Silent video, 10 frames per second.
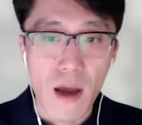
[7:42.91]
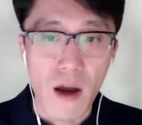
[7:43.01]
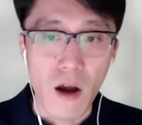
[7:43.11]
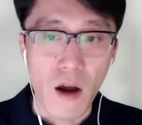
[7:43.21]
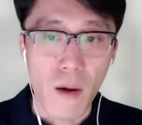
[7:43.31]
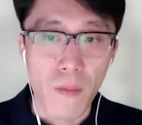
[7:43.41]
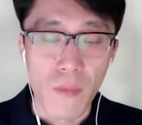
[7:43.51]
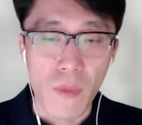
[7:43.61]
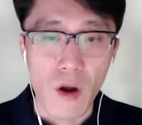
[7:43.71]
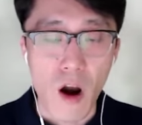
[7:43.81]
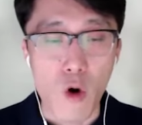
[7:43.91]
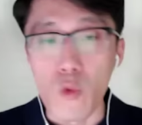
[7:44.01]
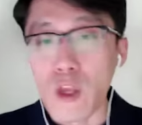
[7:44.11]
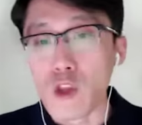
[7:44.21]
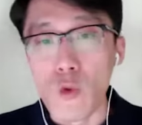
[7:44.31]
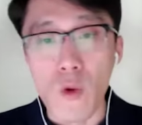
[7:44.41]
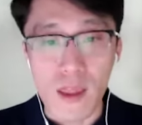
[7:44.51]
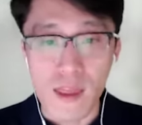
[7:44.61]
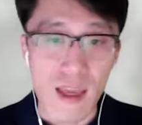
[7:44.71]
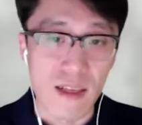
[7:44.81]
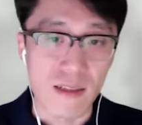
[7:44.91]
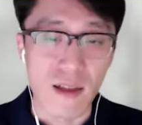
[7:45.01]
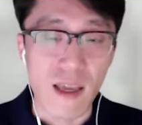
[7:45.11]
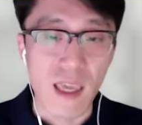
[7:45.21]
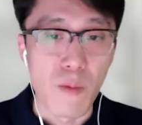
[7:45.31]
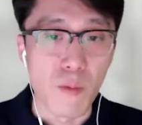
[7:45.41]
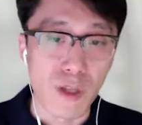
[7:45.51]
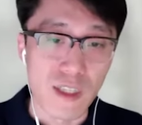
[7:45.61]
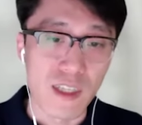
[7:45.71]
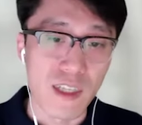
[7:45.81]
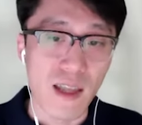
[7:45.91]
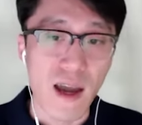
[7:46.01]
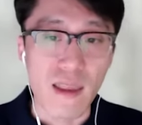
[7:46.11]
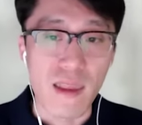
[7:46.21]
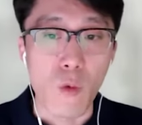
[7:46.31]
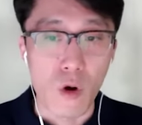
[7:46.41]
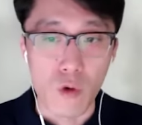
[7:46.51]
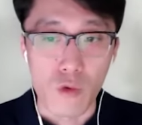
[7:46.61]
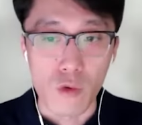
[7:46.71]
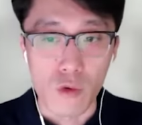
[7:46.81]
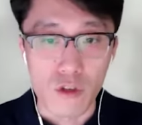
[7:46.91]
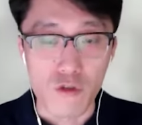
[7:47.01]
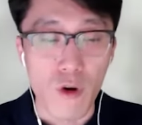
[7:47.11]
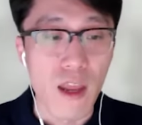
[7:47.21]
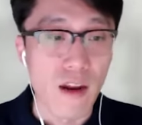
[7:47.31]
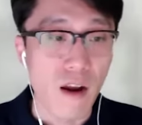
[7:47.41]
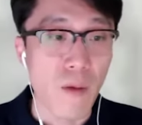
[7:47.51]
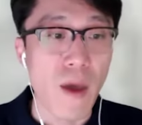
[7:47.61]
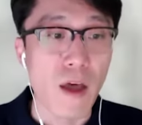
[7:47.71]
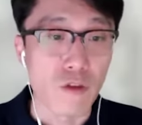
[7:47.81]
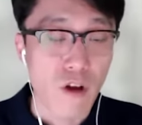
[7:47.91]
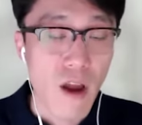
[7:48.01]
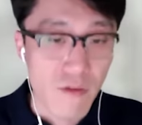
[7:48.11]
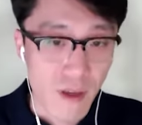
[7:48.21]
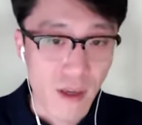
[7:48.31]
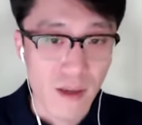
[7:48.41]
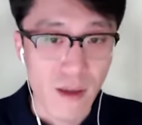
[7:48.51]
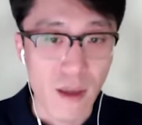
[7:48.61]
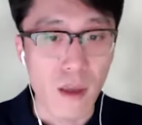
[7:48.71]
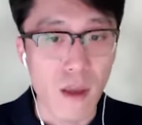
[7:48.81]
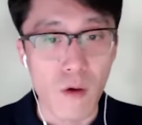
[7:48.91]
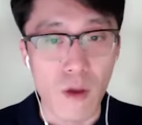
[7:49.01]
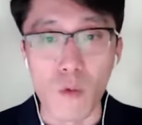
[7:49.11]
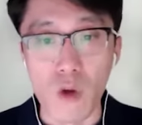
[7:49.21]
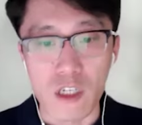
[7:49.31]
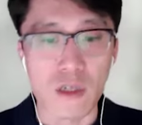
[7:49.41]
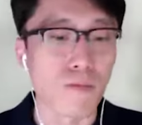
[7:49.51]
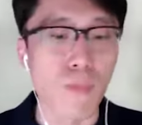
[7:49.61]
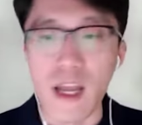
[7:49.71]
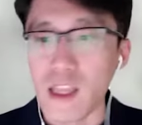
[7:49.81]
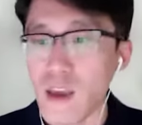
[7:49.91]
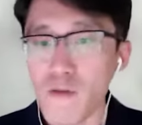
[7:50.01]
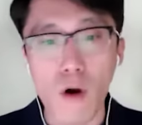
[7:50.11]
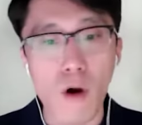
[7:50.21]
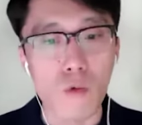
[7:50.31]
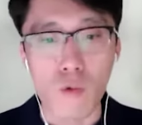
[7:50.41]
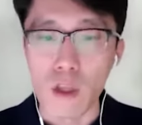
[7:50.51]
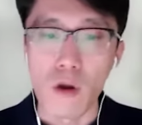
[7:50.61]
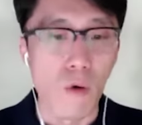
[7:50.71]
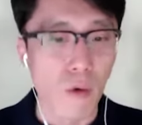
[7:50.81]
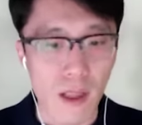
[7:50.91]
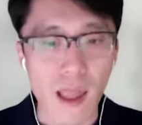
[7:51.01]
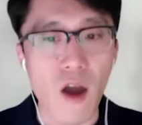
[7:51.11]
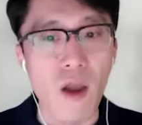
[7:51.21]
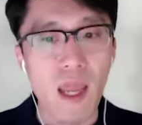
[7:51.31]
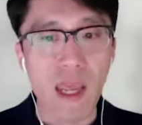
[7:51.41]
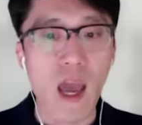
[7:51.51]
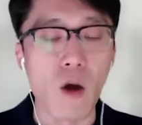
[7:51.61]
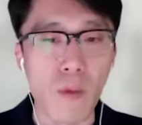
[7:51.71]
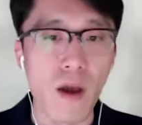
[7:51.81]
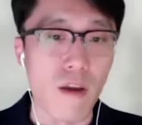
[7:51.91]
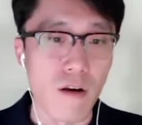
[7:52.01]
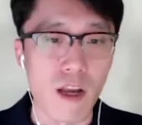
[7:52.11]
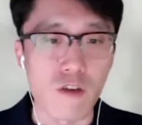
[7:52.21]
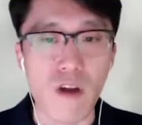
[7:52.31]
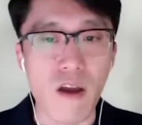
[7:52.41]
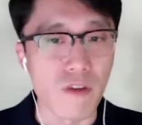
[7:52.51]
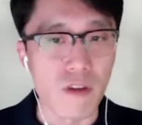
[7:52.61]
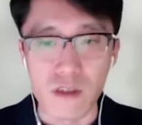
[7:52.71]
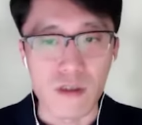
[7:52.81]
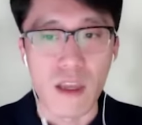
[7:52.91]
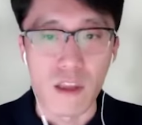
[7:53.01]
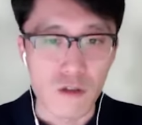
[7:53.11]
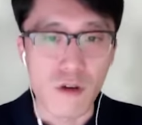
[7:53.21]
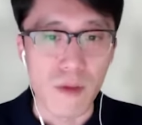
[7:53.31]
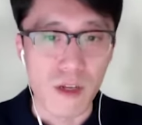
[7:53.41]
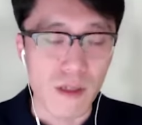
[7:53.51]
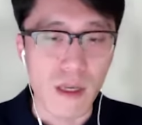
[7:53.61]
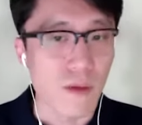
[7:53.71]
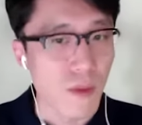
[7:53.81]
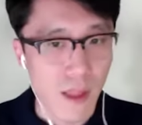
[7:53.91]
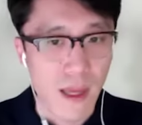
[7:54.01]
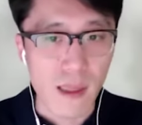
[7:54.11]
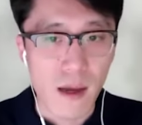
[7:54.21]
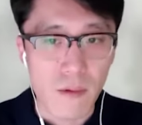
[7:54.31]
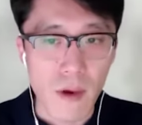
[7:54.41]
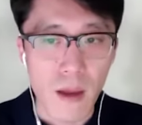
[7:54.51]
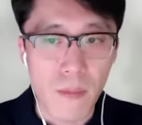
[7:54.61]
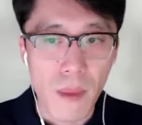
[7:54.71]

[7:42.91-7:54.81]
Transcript: Are we doing things like implicit denied network rules for internet bound traffic, in which by default, we don't allow any outbound internet traffic just indiscriminately, something like that, right?